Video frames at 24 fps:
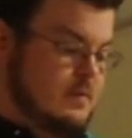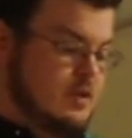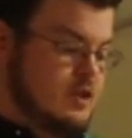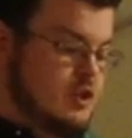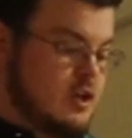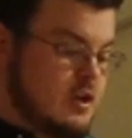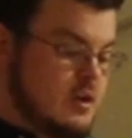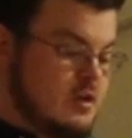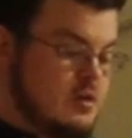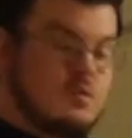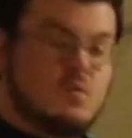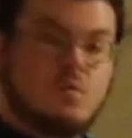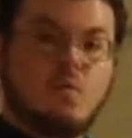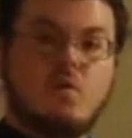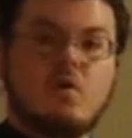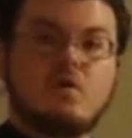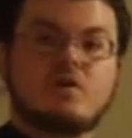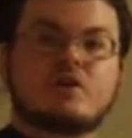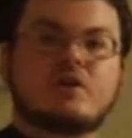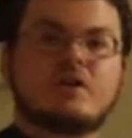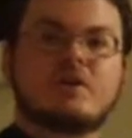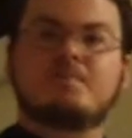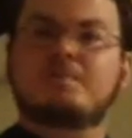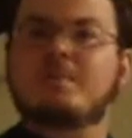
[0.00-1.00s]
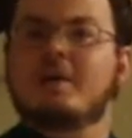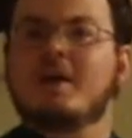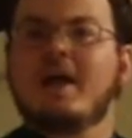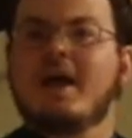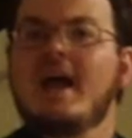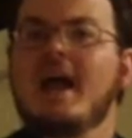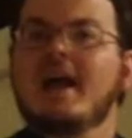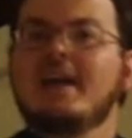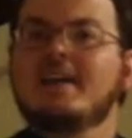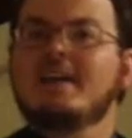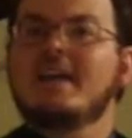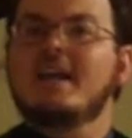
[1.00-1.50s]
She couldn't
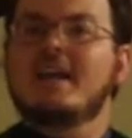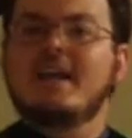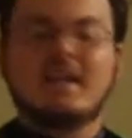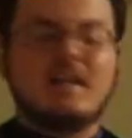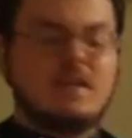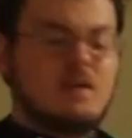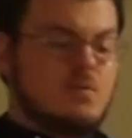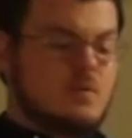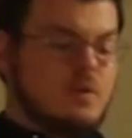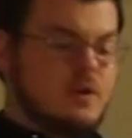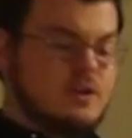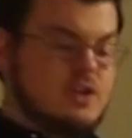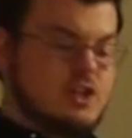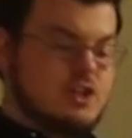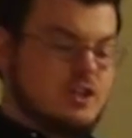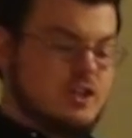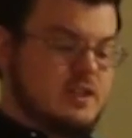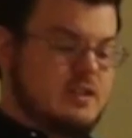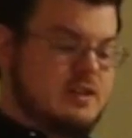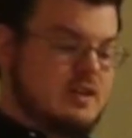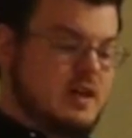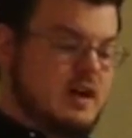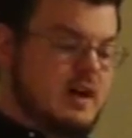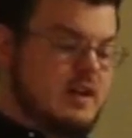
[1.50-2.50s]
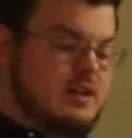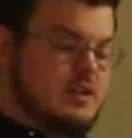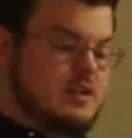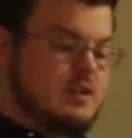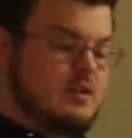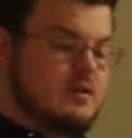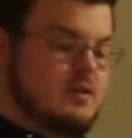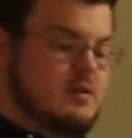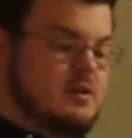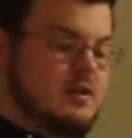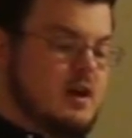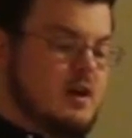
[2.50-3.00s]
worship, and anyone she
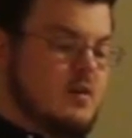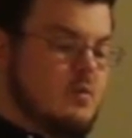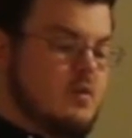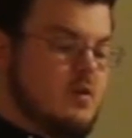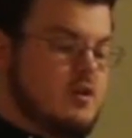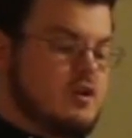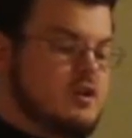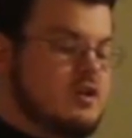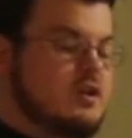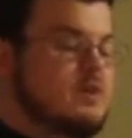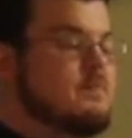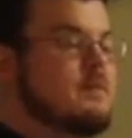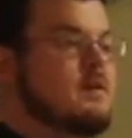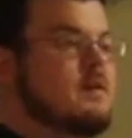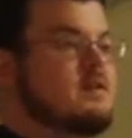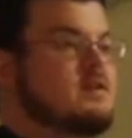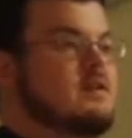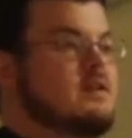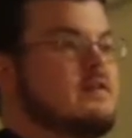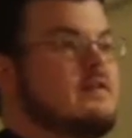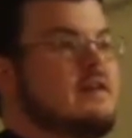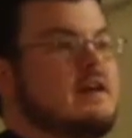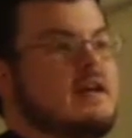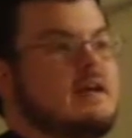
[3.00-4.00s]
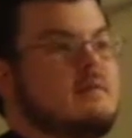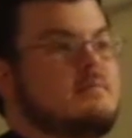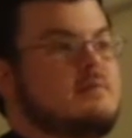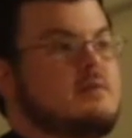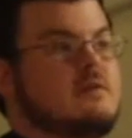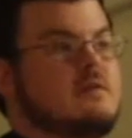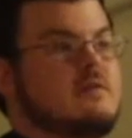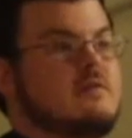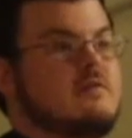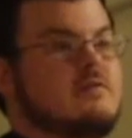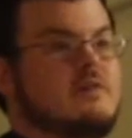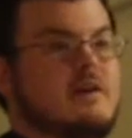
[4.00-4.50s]
touched could not worship until they had
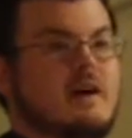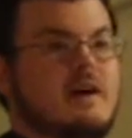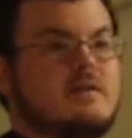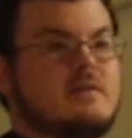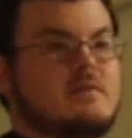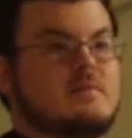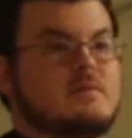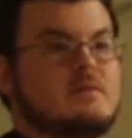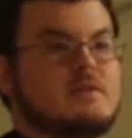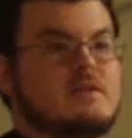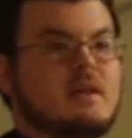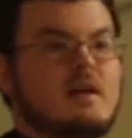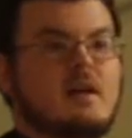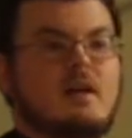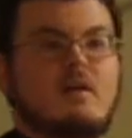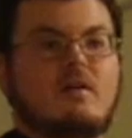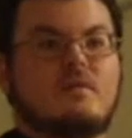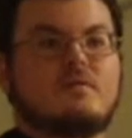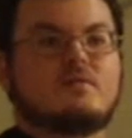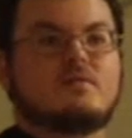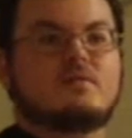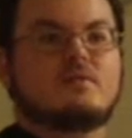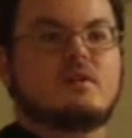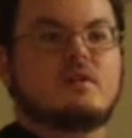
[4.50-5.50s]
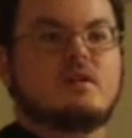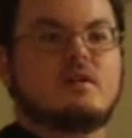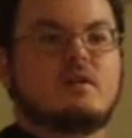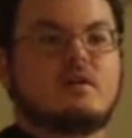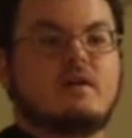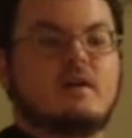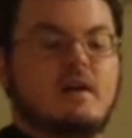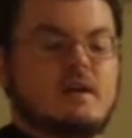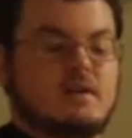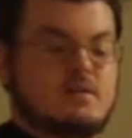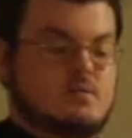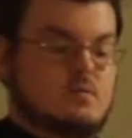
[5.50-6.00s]
purified themselves
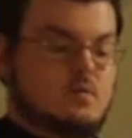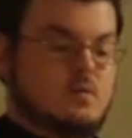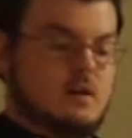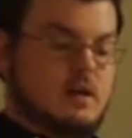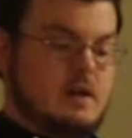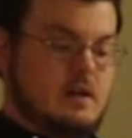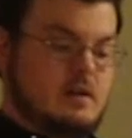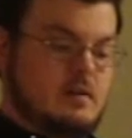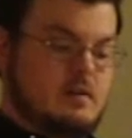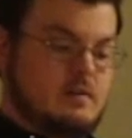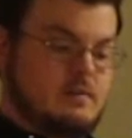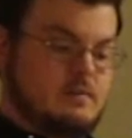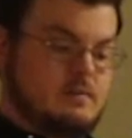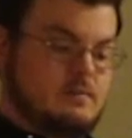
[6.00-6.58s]
as well.